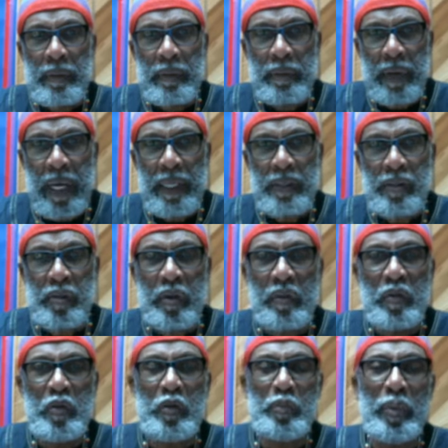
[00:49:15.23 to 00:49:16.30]
right? So if
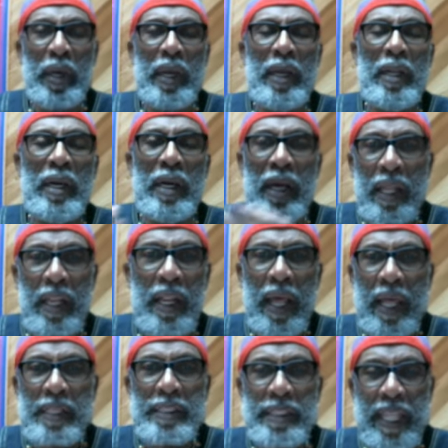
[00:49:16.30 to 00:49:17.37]
you was paying
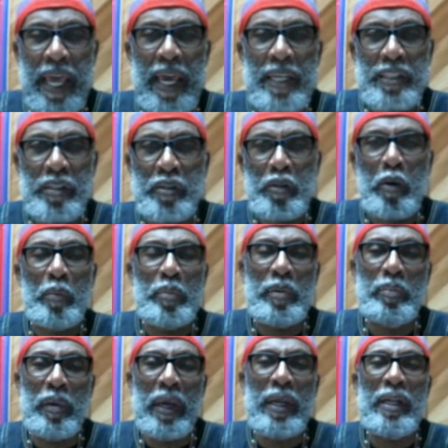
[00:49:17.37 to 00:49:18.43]
$100 last year, you're going to be
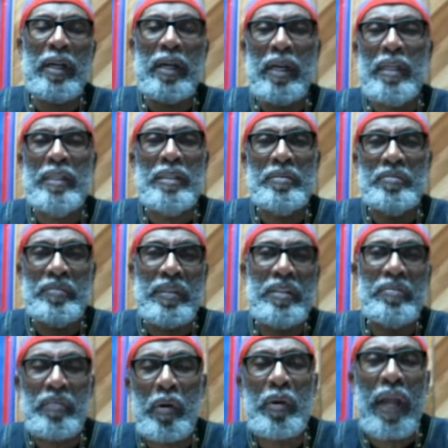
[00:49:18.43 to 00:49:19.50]
paying
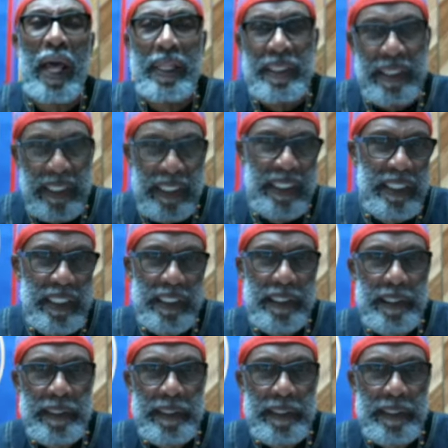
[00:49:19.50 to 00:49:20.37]
$154 this year.